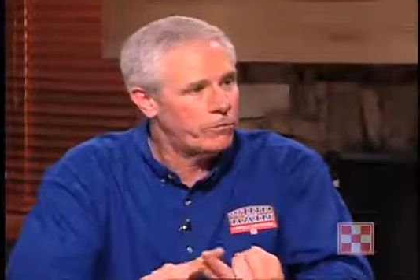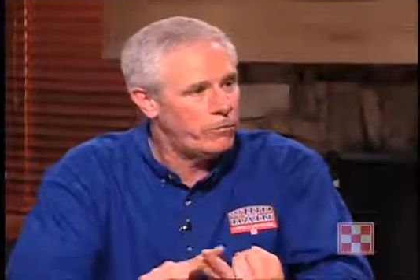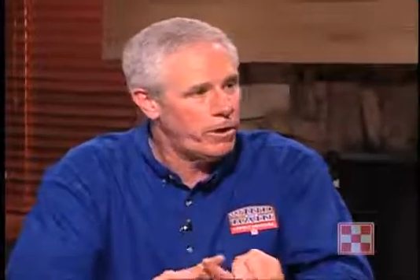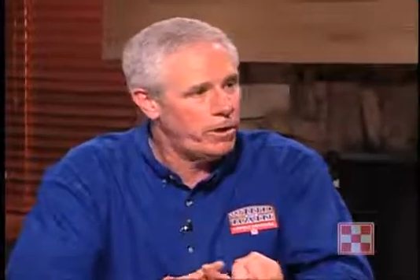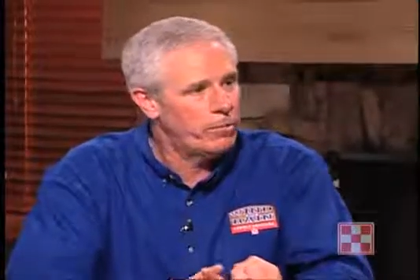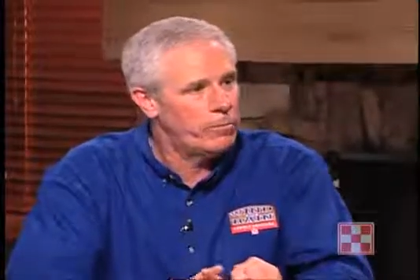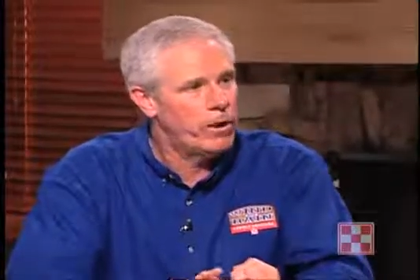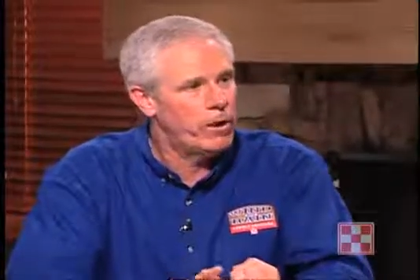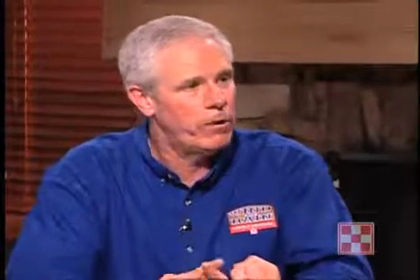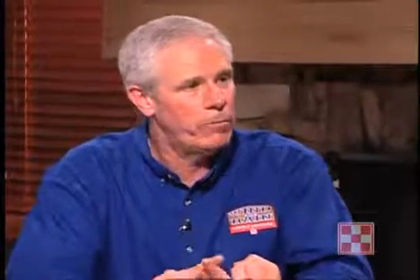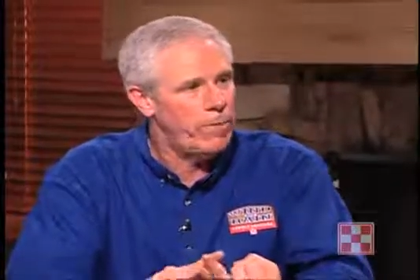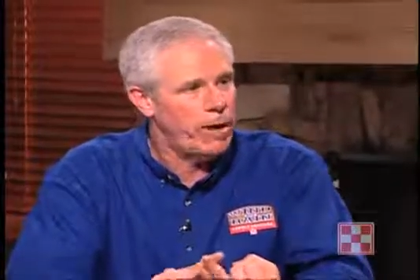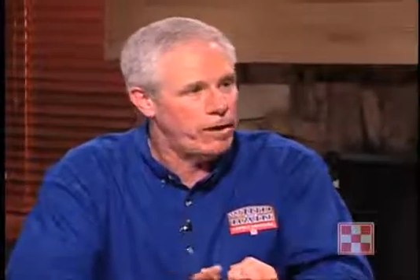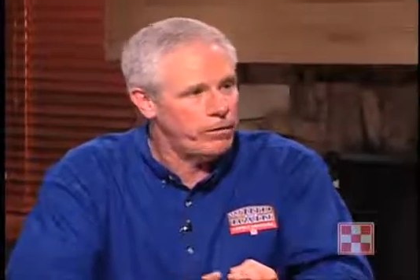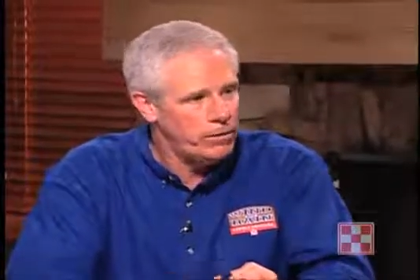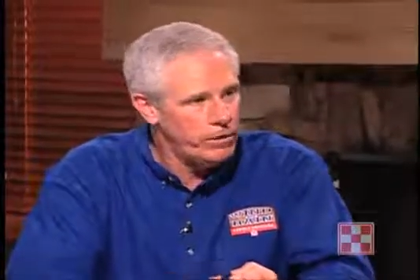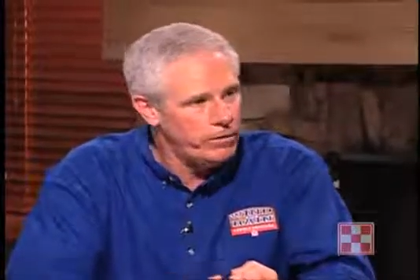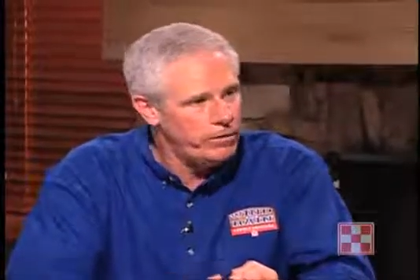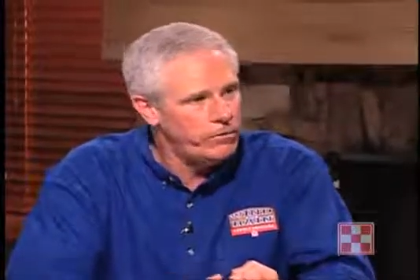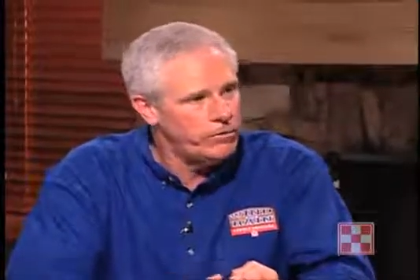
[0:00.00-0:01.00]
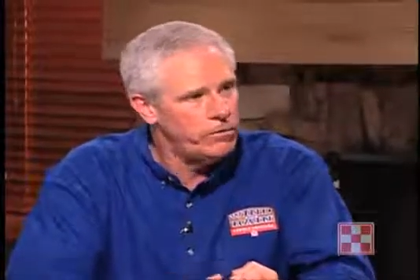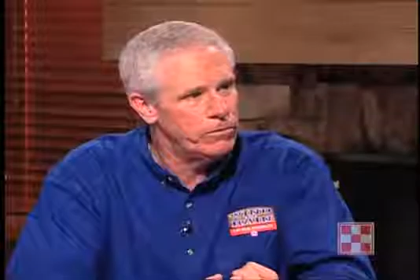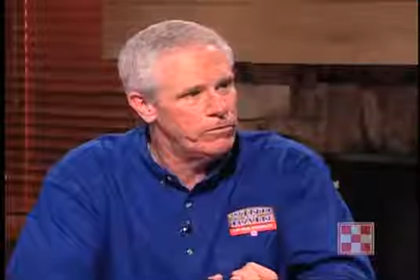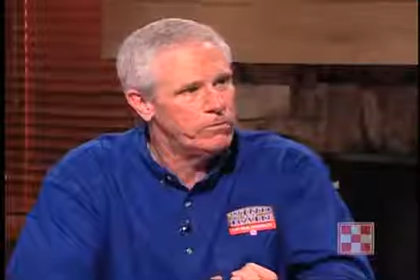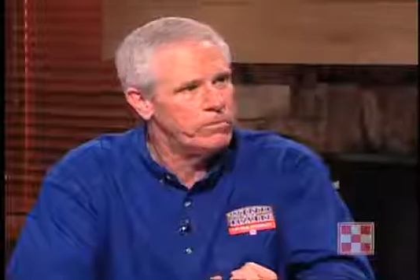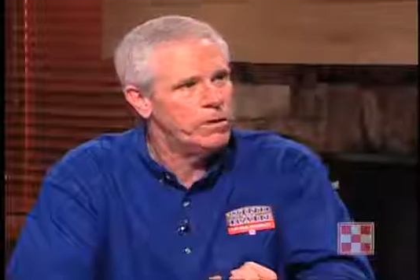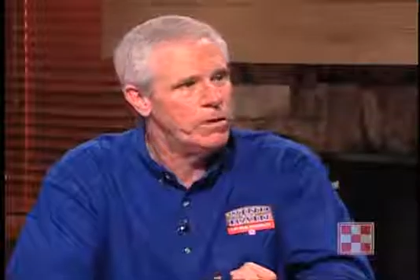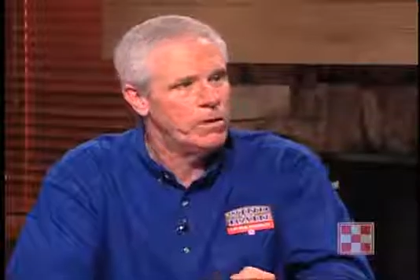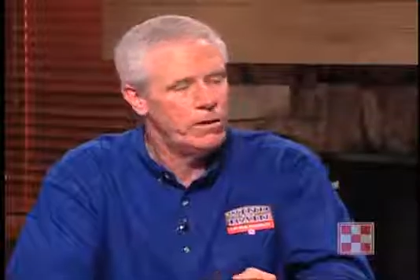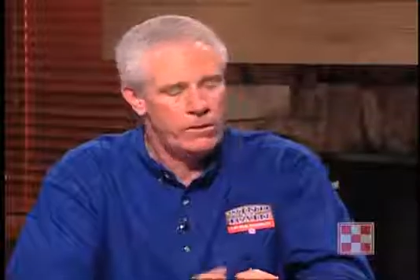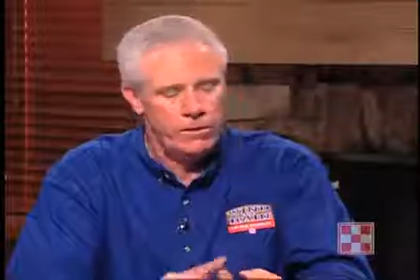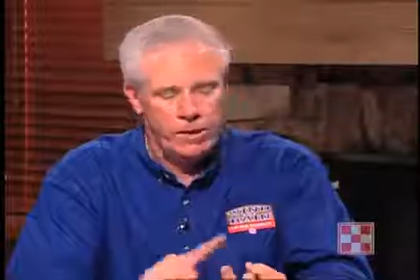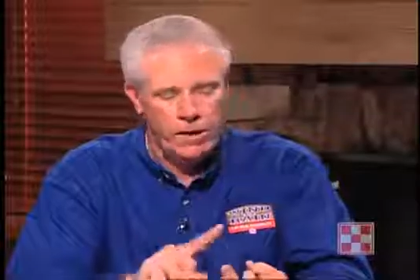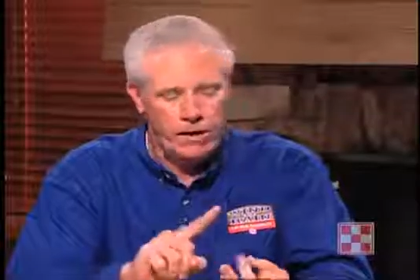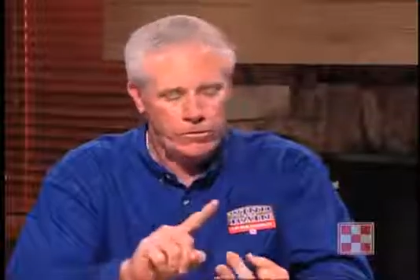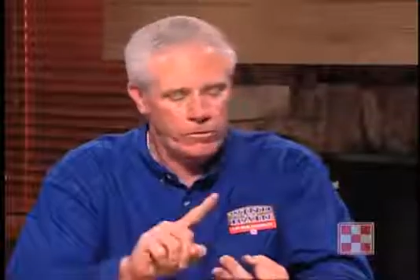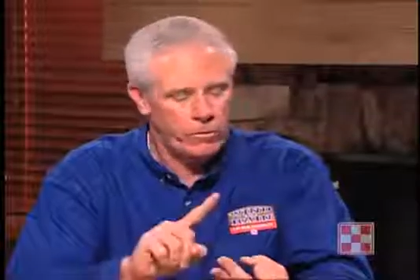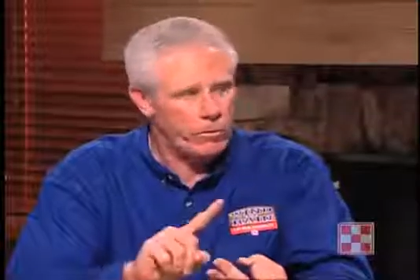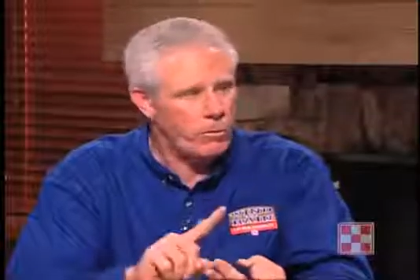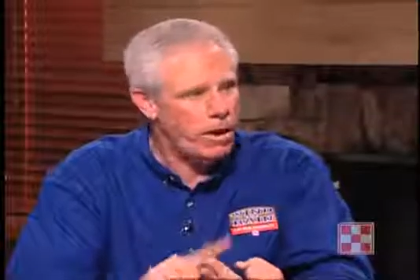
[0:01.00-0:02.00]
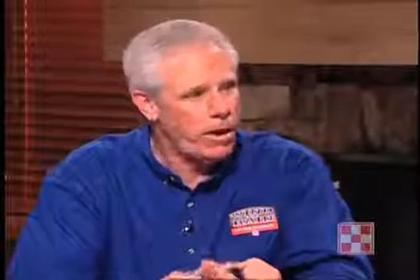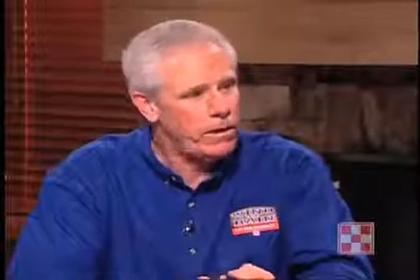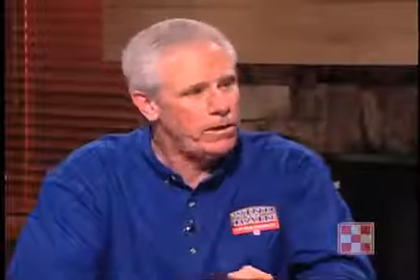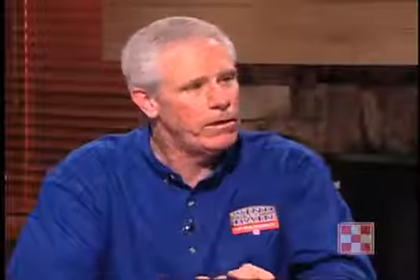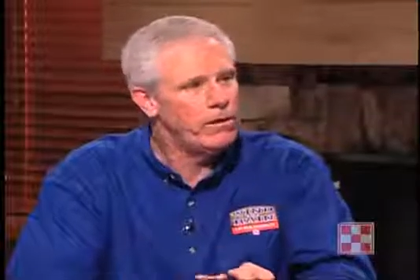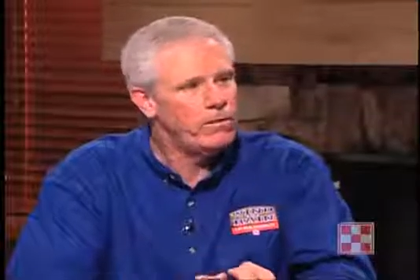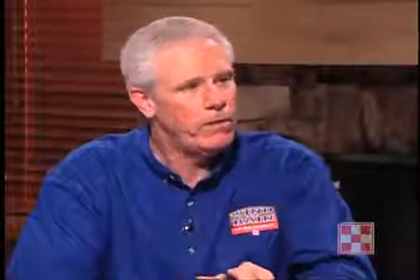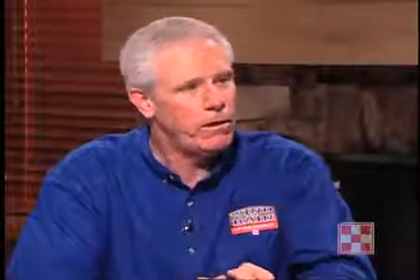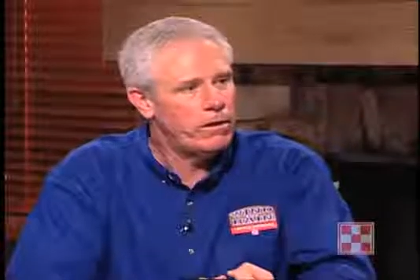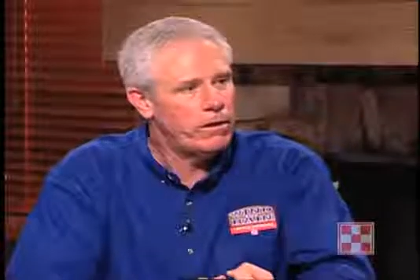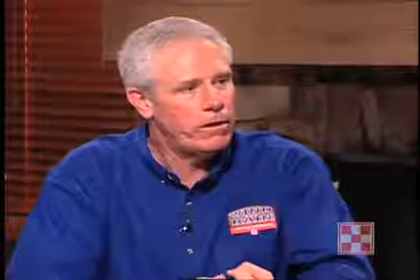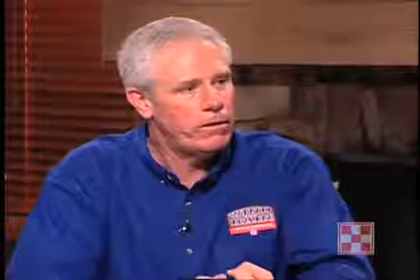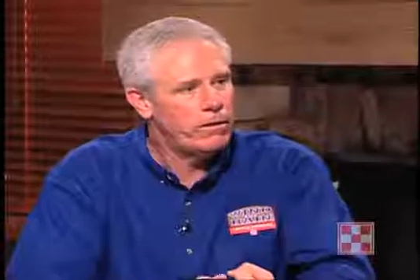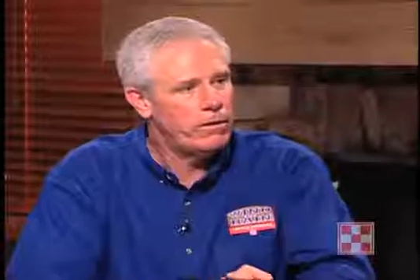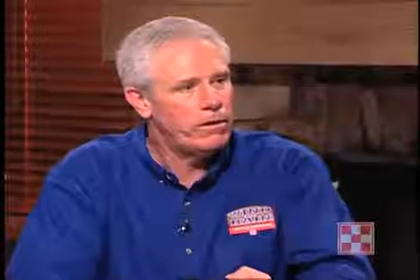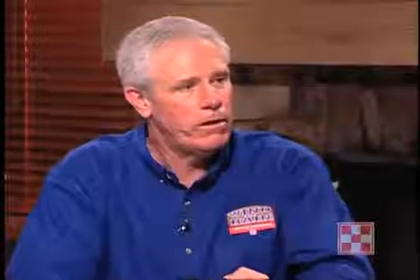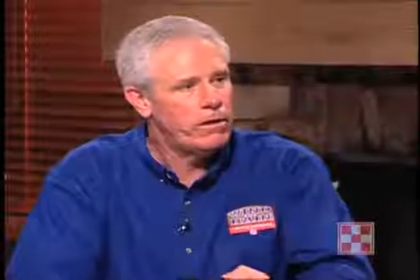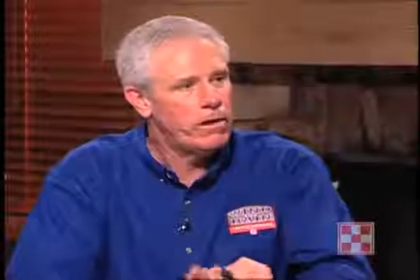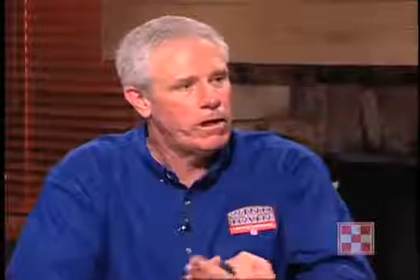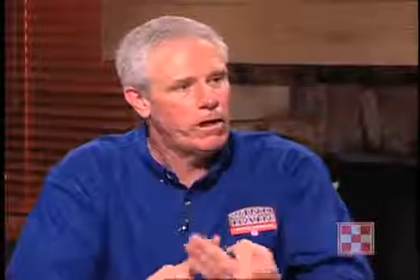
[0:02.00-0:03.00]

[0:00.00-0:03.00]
right amount of magnesium at the right intake,